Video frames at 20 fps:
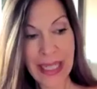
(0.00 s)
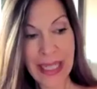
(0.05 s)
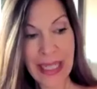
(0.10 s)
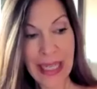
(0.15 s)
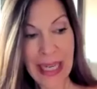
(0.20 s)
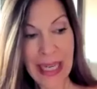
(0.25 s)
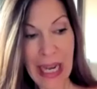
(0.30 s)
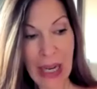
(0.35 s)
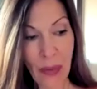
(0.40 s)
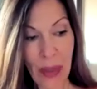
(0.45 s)

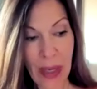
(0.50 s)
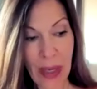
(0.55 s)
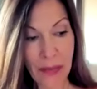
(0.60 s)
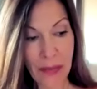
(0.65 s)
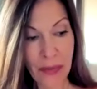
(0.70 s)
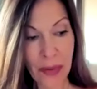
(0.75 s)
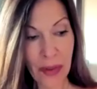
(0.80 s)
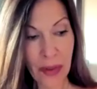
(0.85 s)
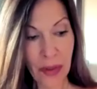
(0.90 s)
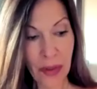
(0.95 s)

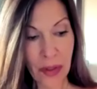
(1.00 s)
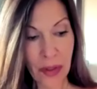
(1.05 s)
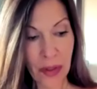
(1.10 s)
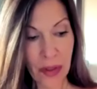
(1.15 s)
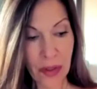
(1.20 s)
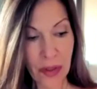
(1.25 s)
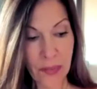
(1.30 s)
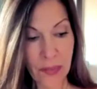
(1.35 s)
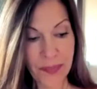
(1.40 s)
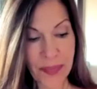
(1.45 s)
however,
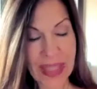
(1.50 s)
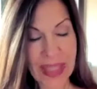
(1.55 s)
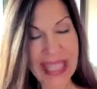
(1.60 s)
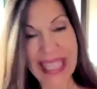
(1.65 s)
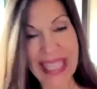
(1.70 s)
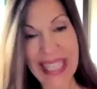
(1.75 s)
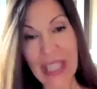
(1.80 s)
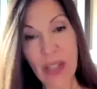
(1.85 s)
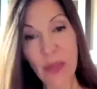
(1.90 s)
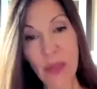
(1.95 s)

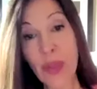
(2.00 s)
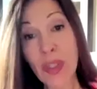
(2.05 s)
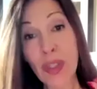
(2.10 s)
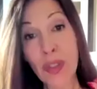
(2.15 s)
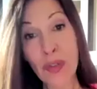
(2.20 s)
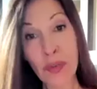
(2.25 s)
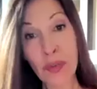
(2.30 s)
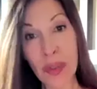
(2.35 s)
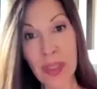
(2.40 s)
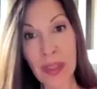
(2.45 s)
eat what
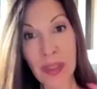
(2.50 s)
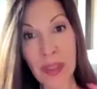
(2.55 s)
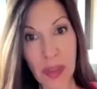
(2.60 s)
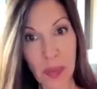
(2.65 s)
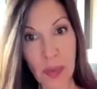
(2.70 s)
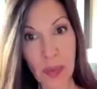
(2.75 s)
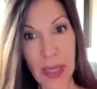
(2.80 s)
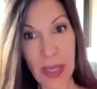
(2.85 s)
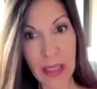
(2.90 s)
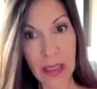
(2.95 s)
you feel is
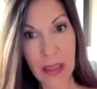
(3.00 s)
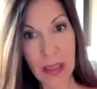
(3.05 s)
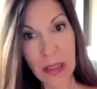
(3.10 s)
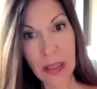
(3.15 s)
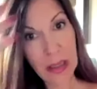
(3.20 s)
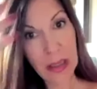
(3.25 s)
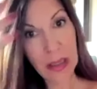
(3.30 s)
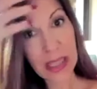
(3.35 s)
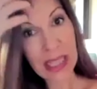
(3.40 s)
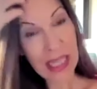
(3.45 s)
right
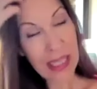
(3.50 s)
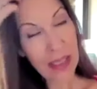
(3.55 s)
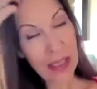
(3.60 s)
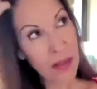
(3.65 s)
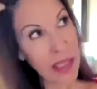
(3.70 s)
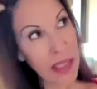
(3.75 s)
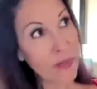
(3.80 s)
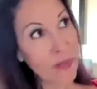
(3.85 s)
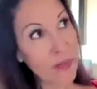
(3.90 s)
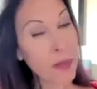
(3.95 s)
stay
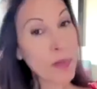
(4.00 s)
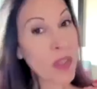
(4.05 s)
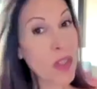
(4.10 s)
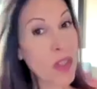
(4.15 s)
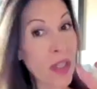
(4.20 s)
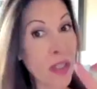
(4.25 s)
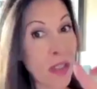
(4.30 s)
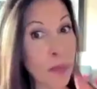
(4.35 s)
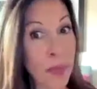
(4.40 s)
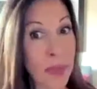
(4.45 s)
away from the
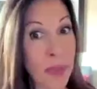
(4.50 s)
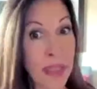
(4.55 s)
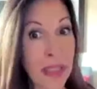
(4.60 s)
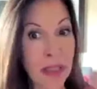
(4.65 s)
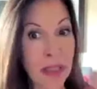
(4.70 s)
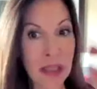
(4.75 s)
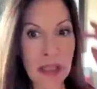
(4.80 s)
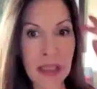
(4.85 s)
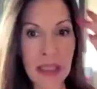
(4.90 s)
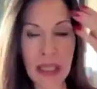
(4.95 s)
junk,
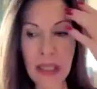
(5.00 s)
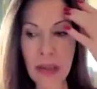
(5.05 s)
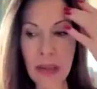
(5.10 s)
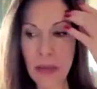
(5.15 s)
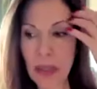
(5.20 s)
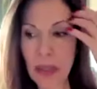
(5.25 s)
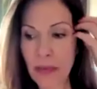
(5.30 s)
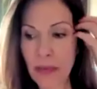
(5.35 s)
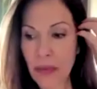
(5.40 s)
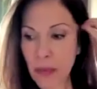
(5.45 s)
please. Stay
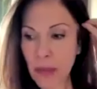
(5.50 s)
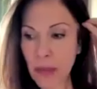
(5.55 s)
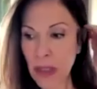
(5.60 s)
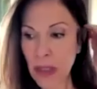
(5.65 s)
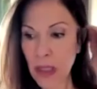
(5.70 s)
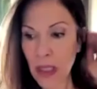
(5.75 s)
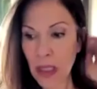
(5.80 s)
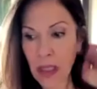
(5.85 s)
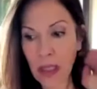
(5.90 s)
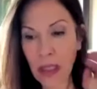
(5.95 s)
away from the
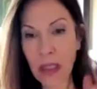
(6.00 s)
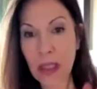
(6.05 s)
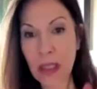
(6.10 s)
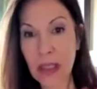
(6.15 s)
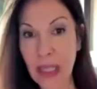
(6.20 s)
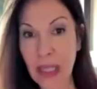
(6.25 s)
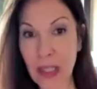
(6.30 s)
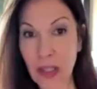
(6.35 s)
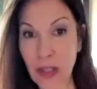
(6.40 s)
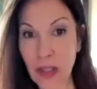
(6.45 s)
things
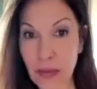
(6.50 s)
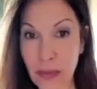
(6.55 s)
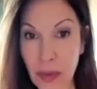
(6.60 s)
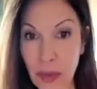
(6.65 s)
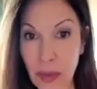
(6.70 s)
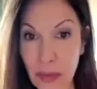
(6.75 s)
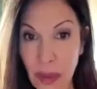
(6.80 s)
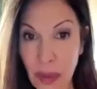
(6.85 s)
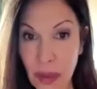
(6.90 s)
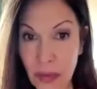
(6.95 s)
that are full
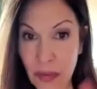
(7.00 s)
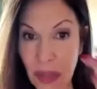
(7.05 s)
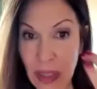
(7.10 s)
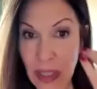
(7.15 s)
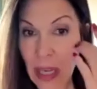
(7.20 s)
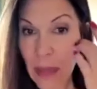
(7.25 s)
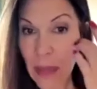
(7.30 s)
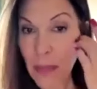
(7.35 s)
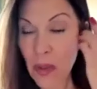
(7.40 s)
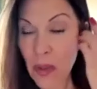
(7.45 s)
of all of the
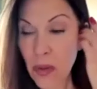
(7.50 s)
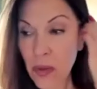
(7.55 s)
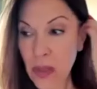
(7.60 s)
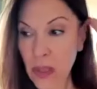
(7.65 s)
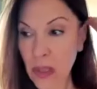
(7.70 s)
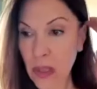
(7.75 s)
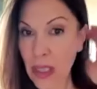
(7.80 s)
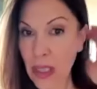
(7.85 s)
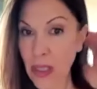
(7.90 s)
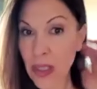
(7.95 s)
chemicals
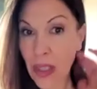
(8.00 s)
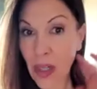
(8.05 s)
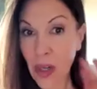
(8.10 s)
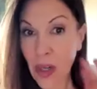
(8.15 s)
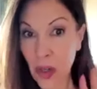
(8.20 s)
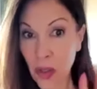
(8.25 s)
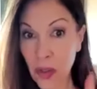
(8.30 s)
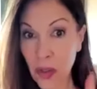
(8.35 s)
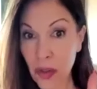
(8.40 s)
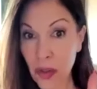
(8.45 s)
and things that
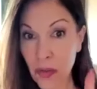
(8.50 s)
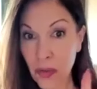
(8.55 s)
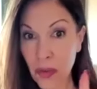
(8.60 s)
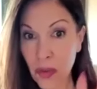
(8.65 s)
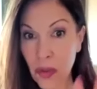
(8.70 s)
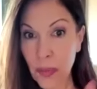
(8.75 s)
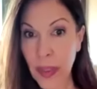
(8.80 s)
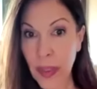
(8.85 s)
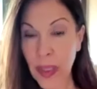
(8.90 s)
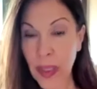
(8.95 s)
aren't good for
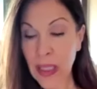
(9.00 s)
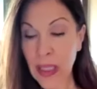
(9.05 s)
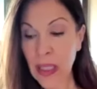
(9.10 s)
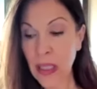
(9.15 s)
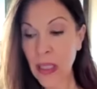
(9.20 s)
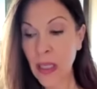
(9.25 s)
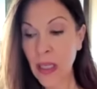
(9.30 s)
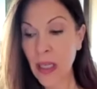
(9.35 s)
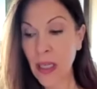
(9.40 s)
the body.